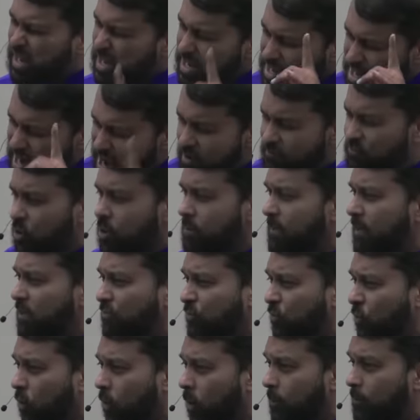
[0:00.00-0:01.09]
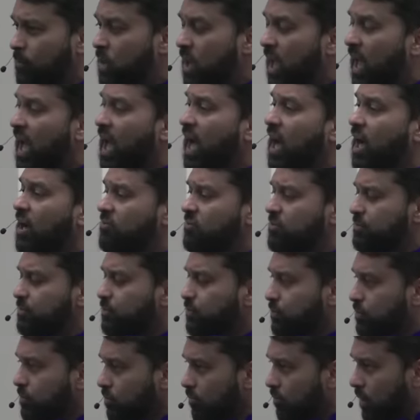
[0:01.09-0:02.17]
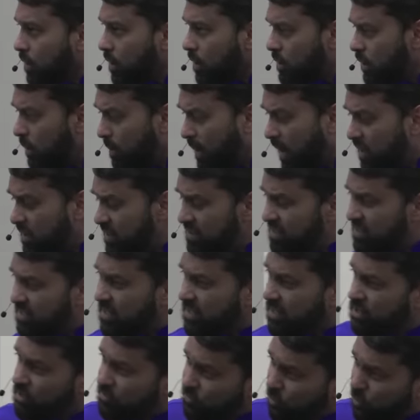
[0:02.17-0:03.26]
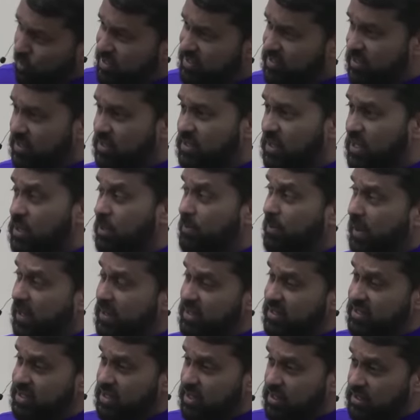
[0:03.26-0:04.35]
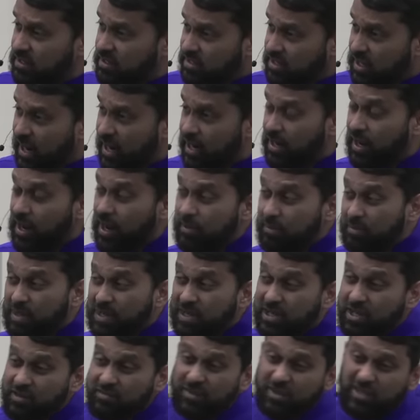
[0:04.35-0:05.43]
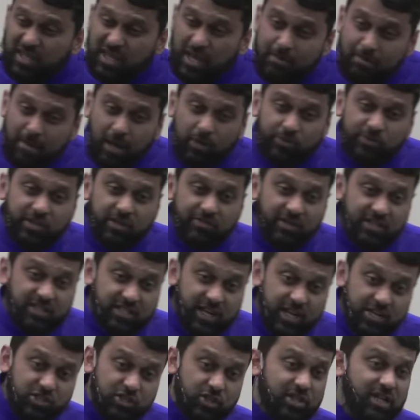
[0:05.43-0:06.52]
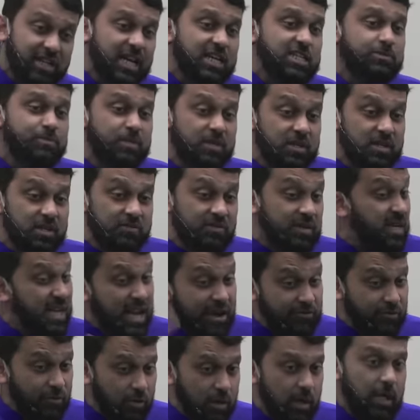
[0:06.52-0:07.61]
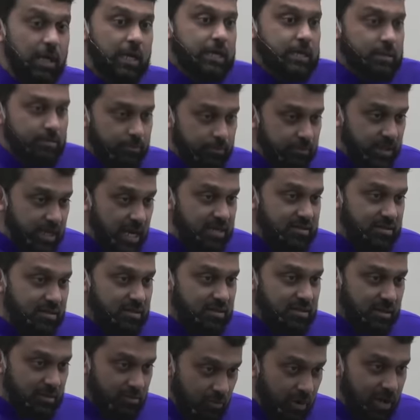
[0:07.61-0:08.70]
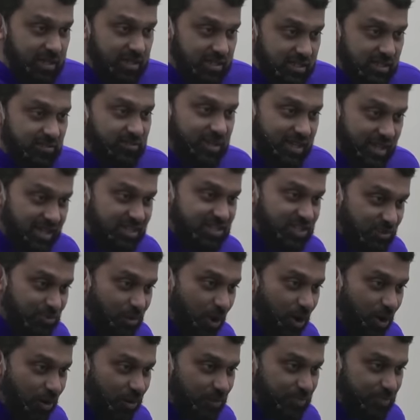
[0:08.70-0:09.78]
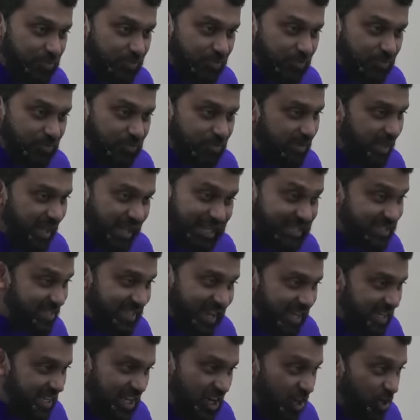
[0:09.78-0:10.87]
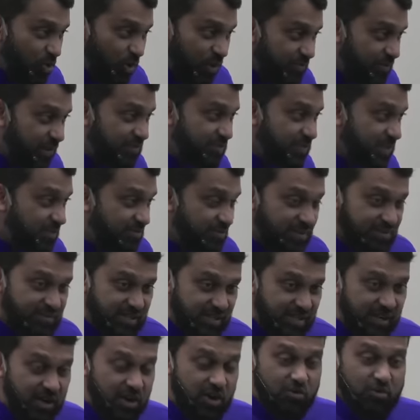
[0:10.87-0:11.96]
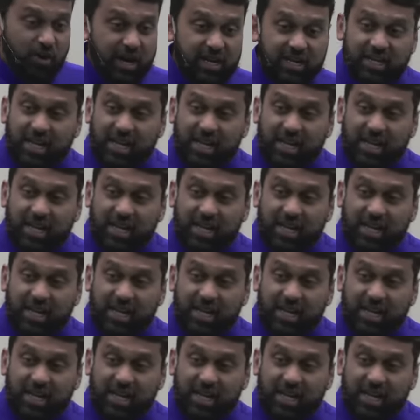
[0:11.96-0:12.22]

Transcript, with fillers: never before have the Palestinian voices and the Palestinian side been given the amount of attention it has been given. Never. Yes, relatively, it's small it's not equal 50 50. Right